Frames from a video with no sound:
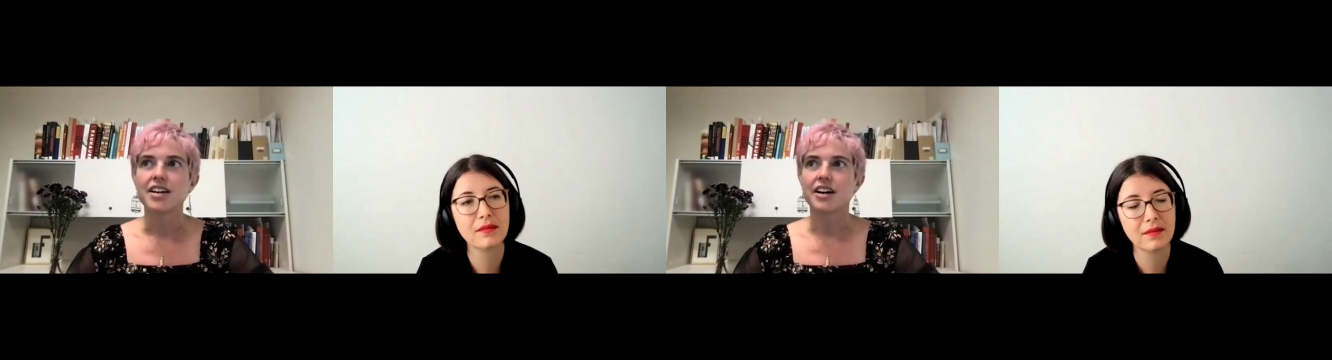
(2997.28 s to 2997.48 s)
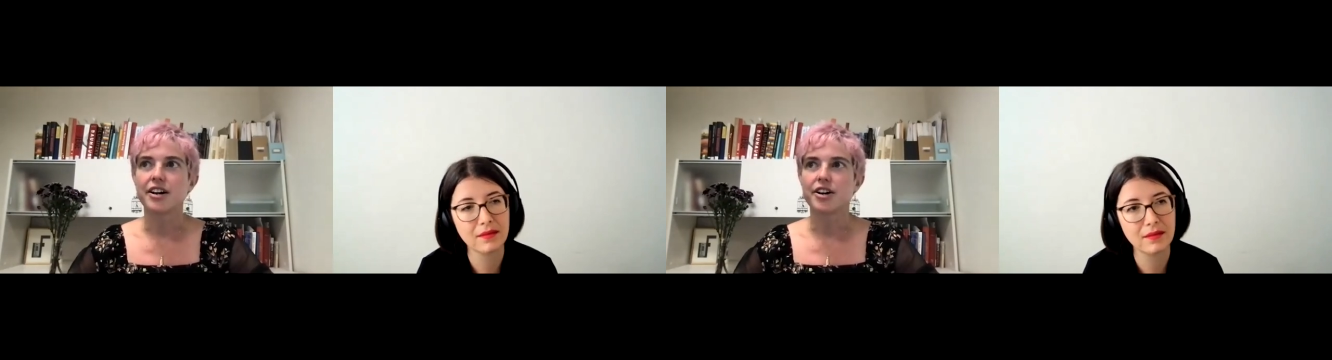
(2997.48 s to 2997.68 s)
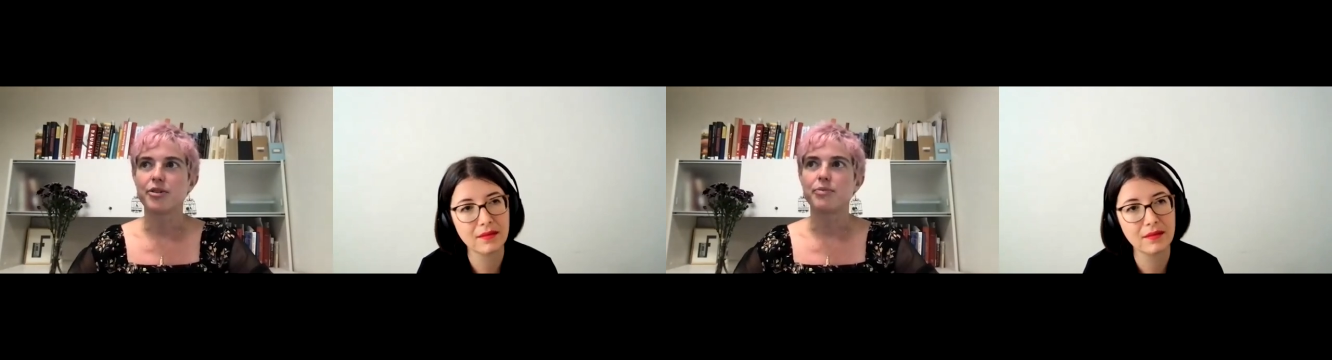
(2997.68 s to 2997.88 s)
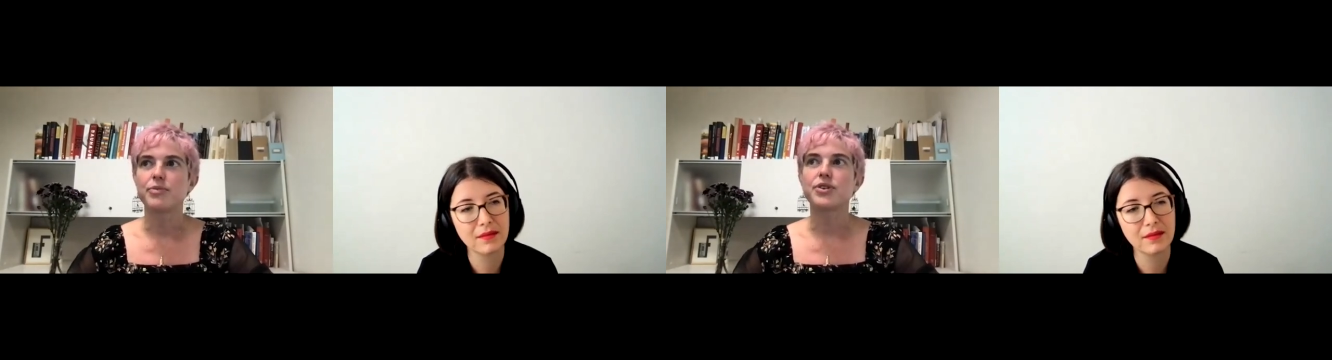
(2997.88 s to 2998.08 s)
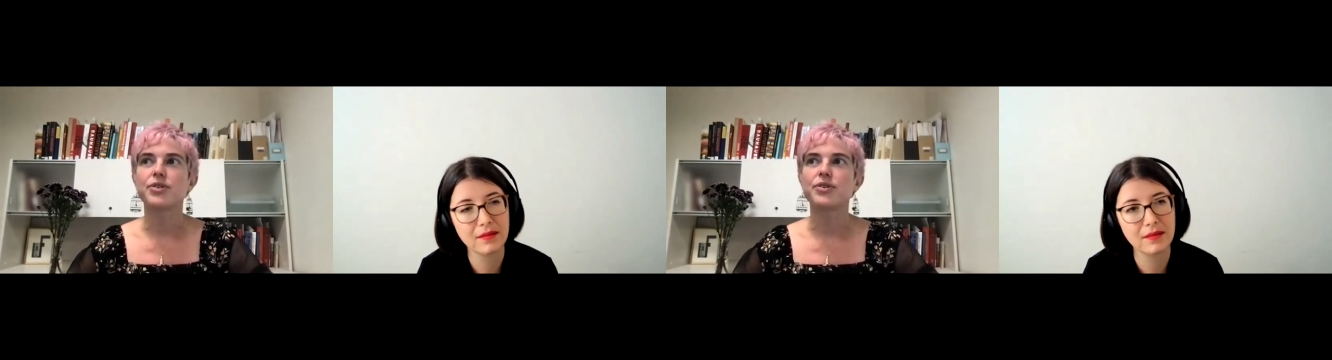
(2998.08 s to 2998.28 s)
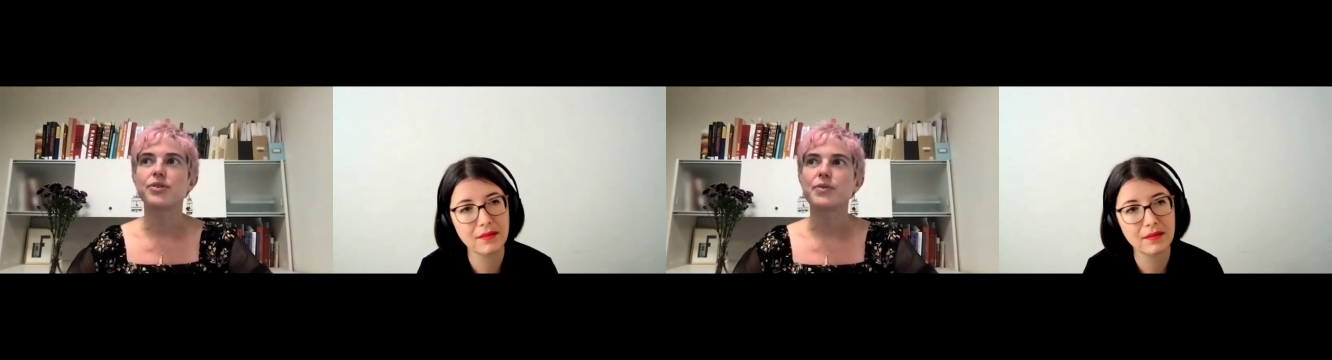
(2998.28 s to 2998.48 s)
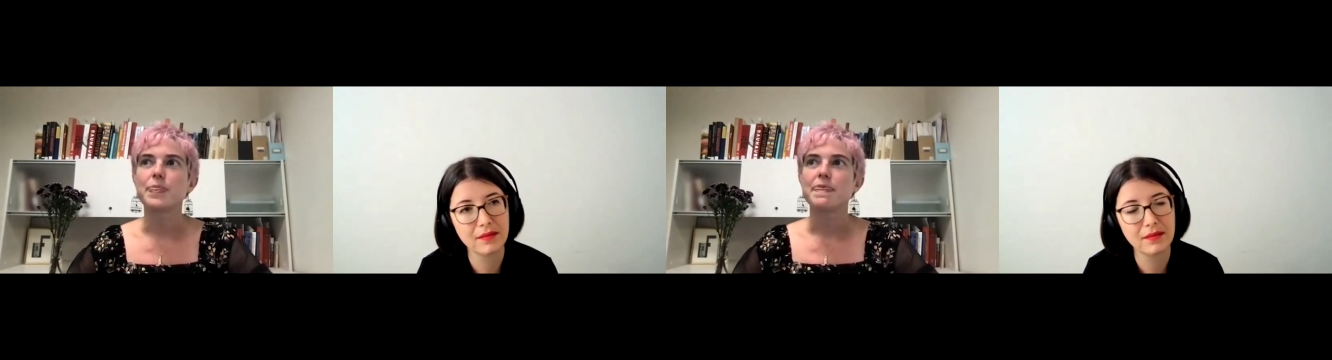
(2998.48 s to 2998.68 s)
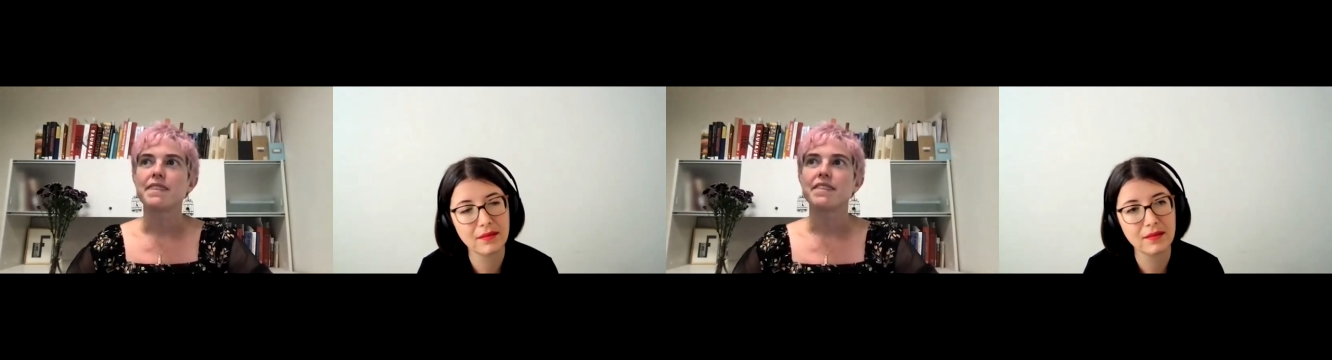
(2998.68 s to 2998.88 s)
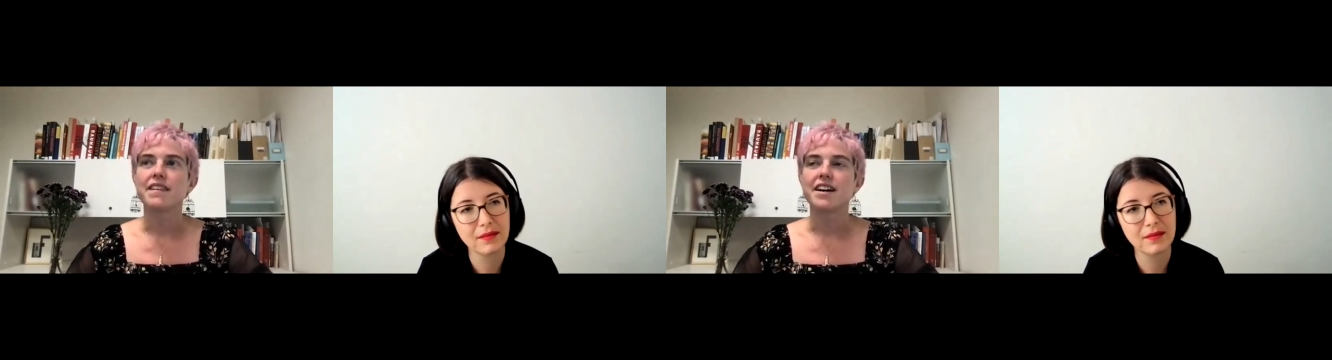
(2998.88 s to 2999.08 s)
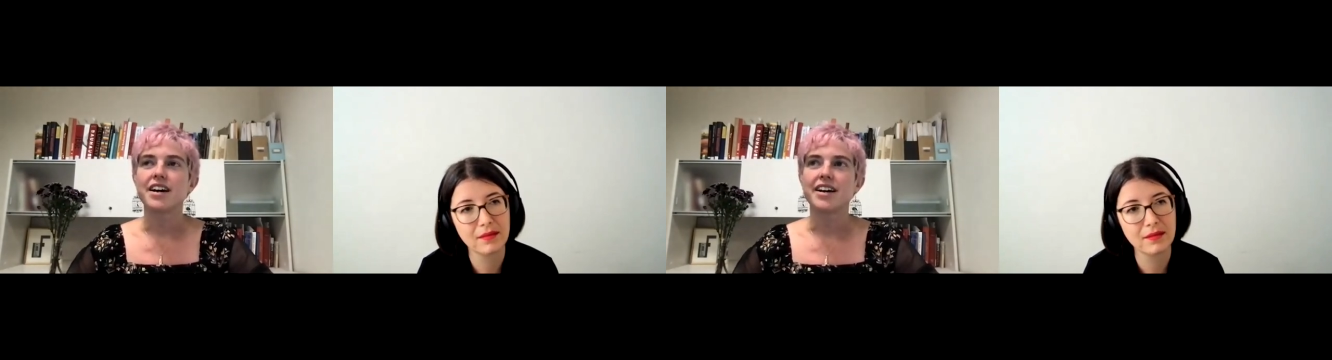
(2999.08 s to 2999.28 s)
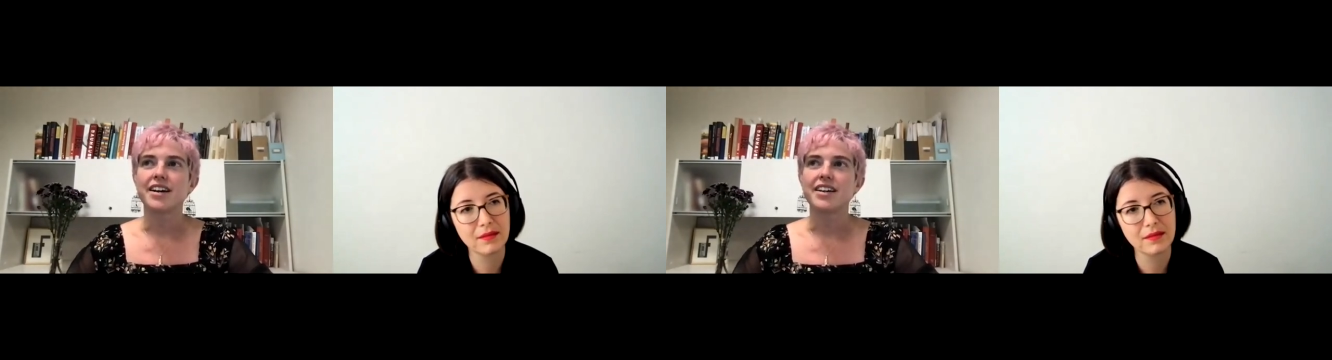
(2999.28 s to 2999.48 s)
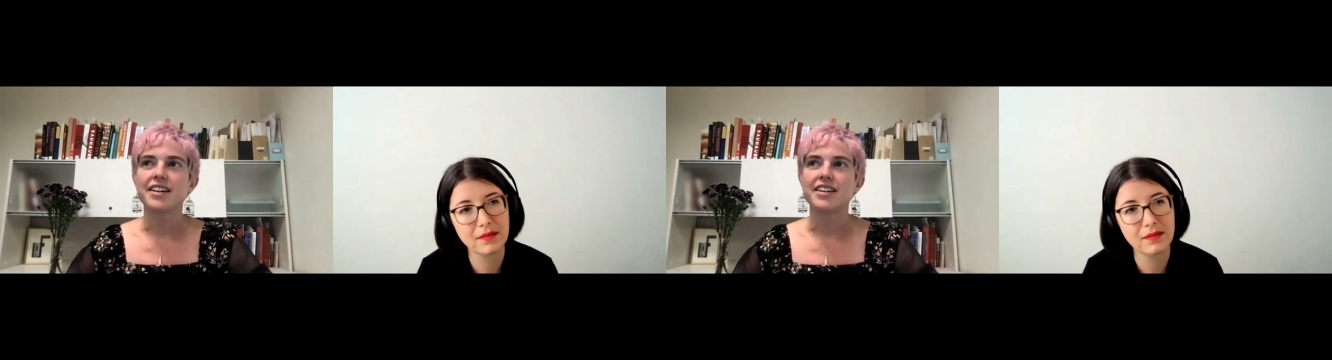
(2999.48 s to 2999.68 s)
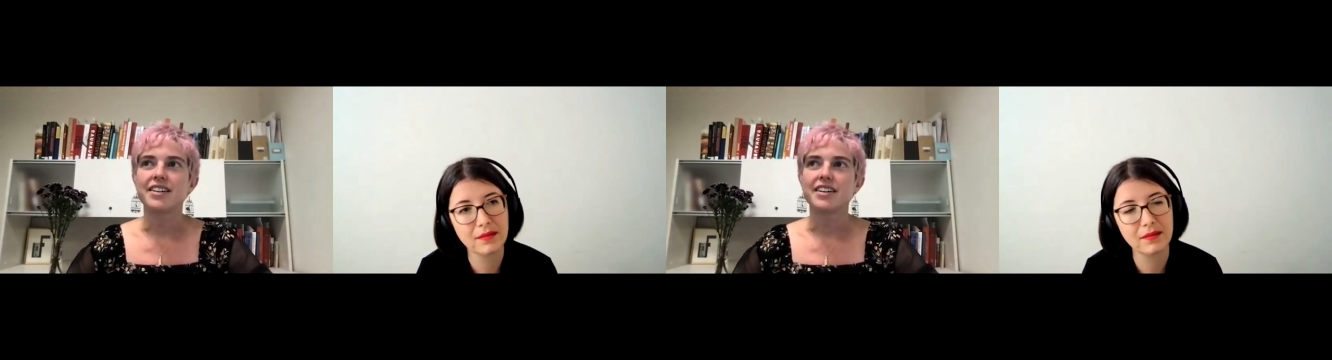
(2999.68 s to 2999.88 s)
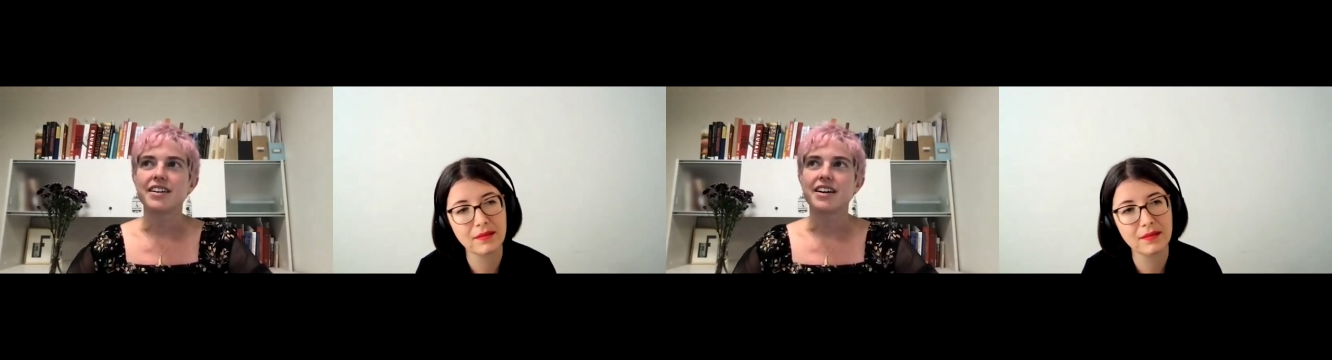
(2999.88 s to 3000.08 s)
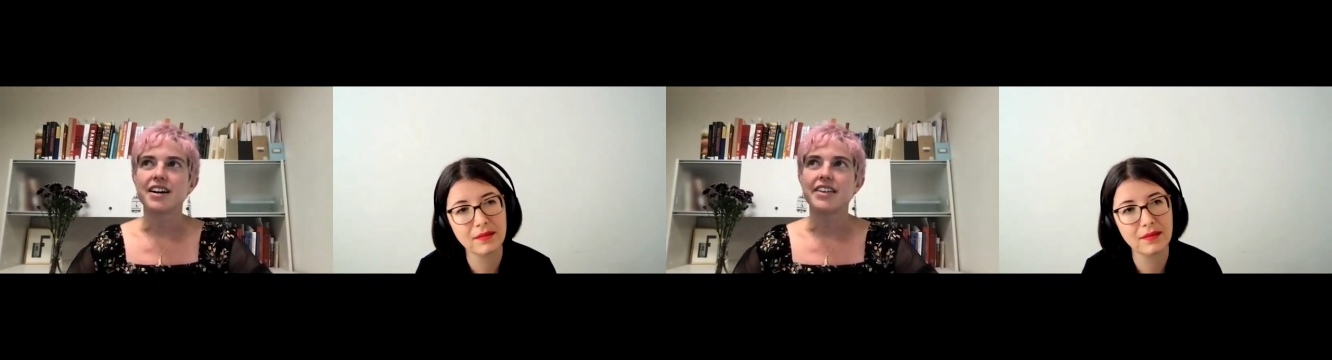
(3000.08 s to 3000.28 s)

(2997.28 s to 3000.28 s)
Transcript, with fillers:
Speaker 1: Um, so I I